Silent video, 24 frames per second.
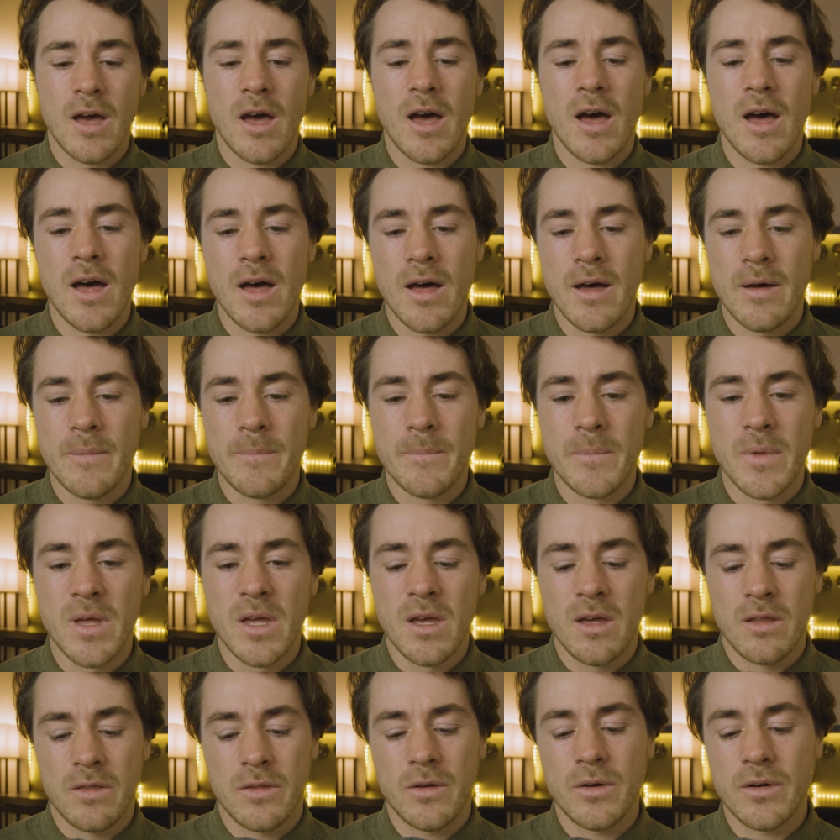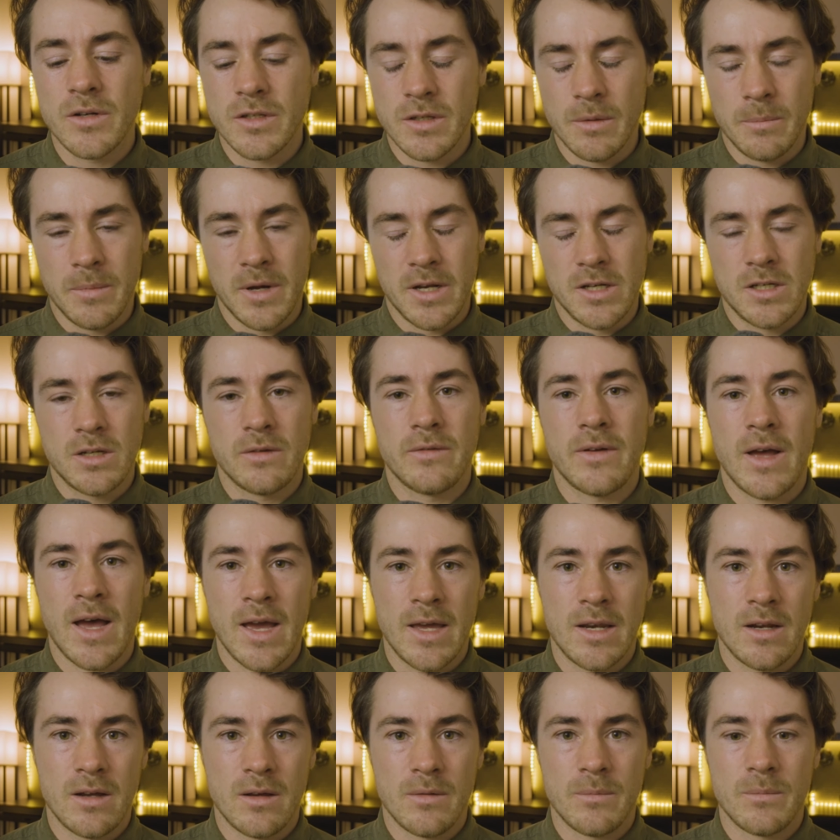Um, there's a bunch of
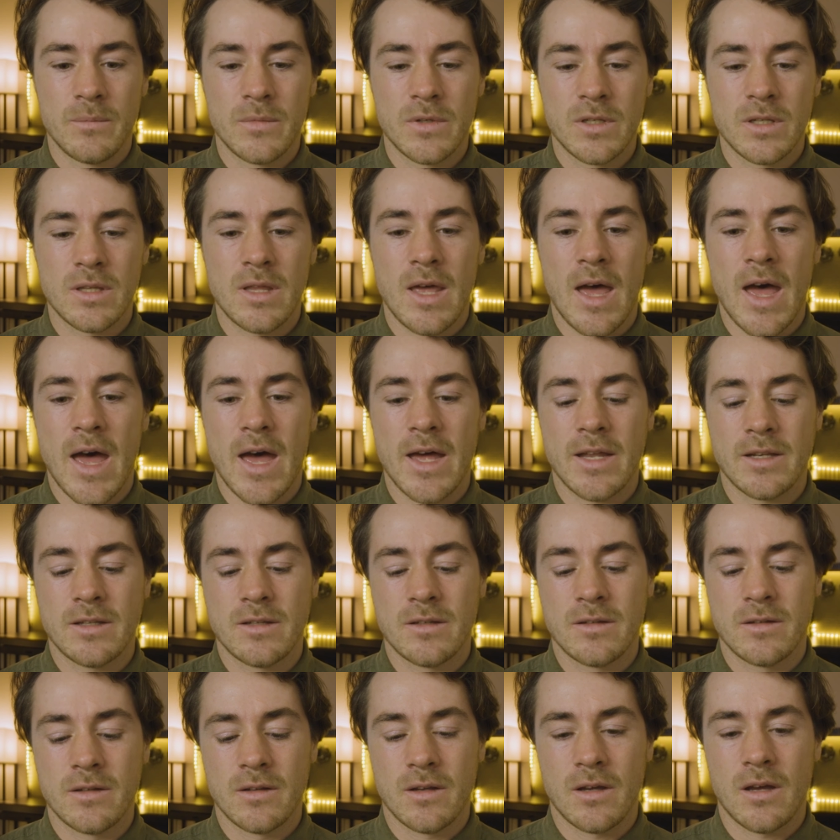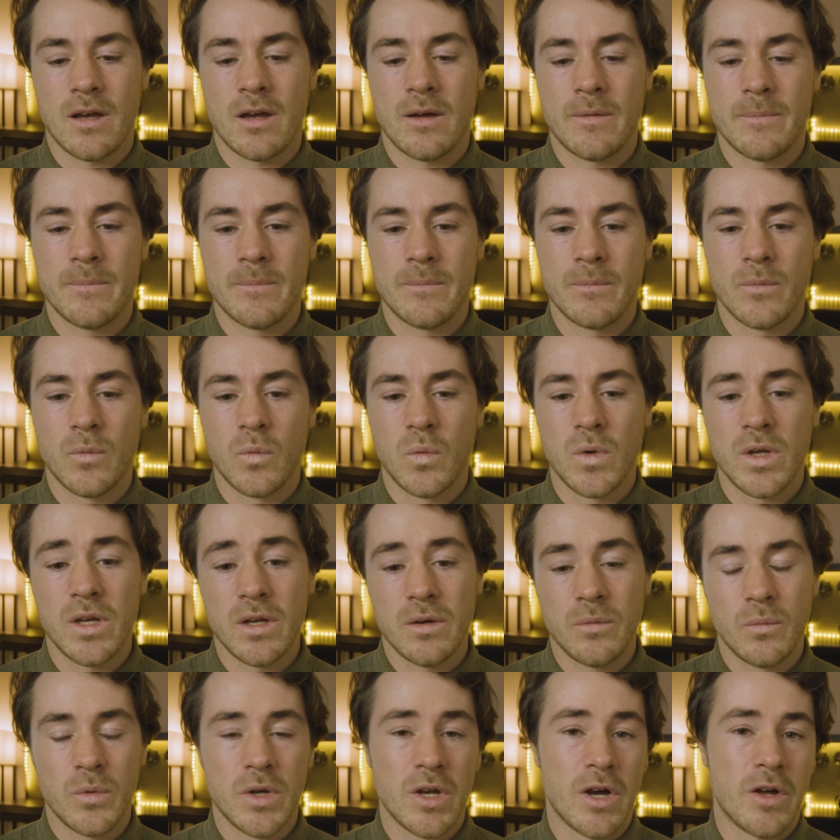items that um,
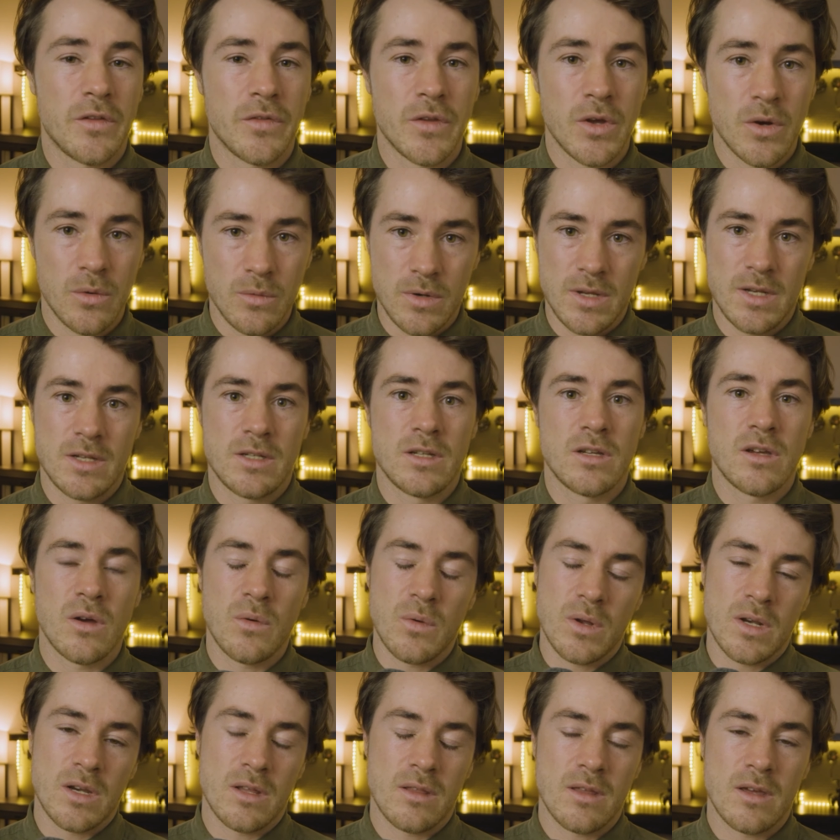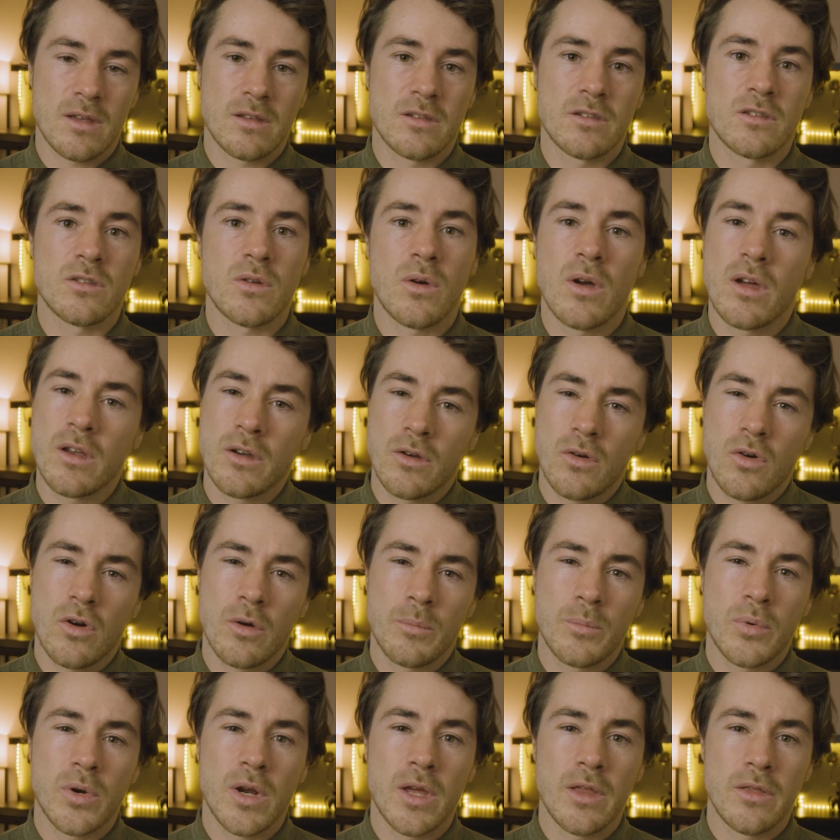we we all know need to go into this, so I
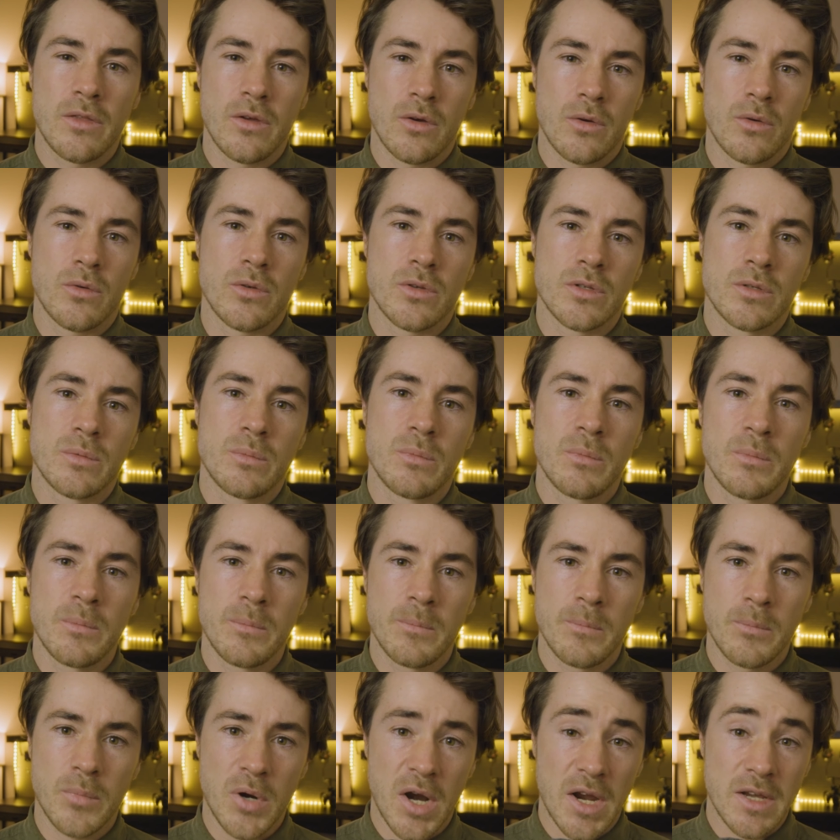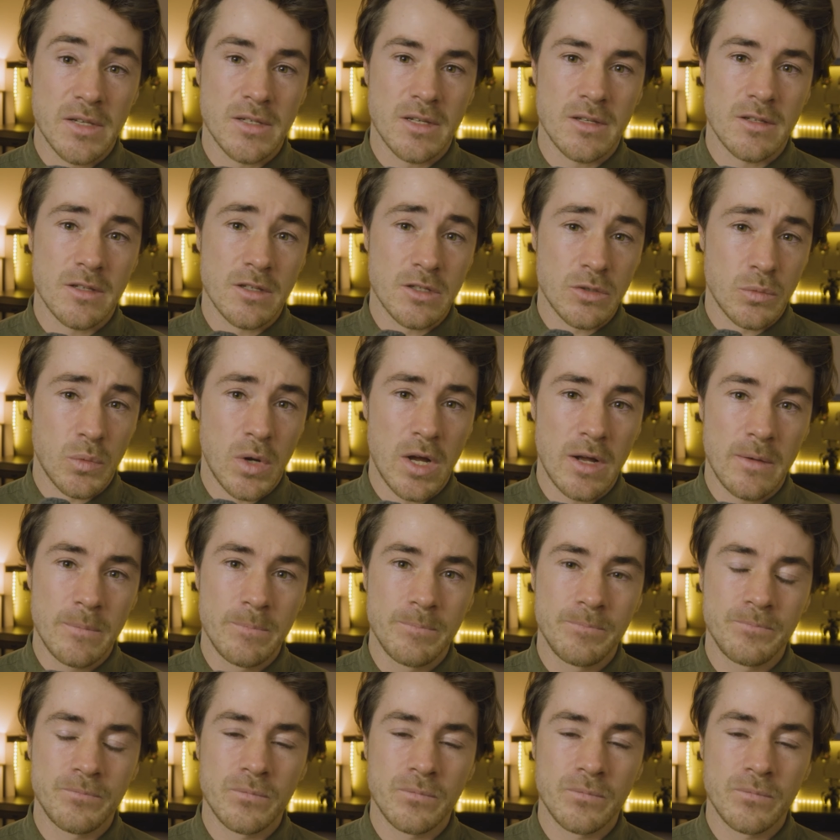incorporate those prices as well.